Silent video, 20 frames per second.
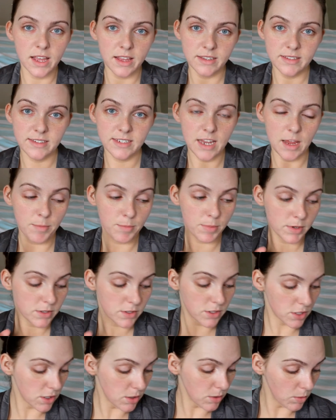Step
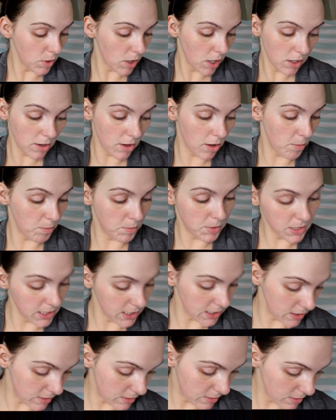2
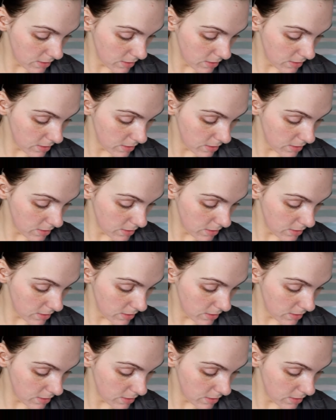complete.